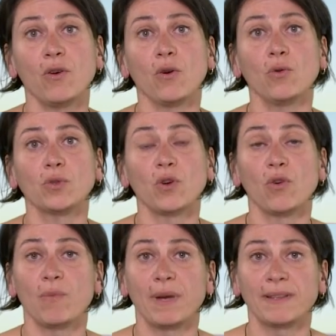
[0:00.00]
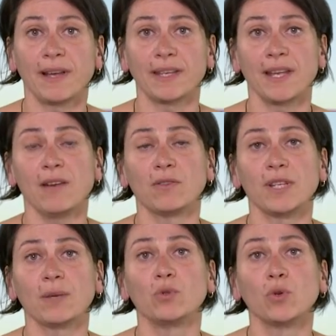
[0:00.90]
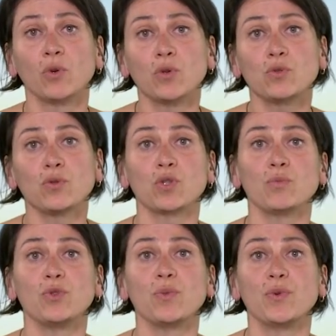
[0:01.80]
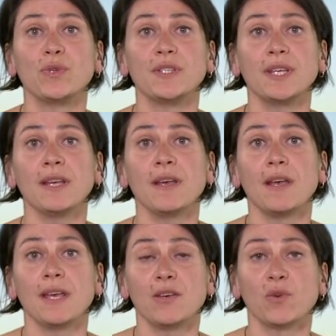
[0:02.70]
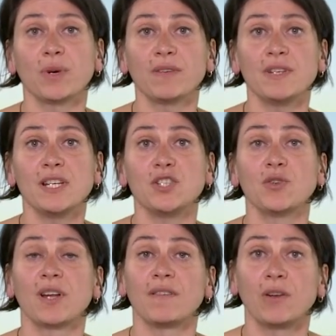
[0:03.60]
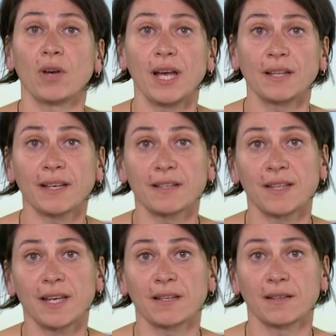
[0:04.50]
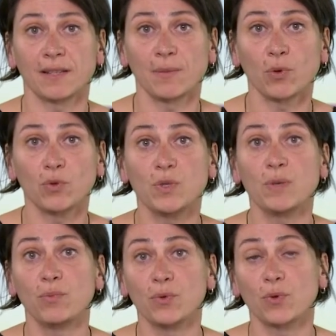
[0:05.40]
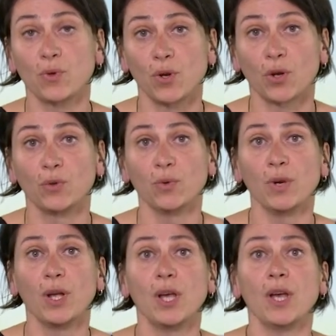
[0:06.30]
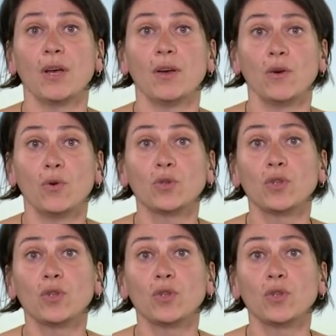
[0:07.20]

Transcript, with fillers: to products, a material value in terms of resources which are used, and encouraging the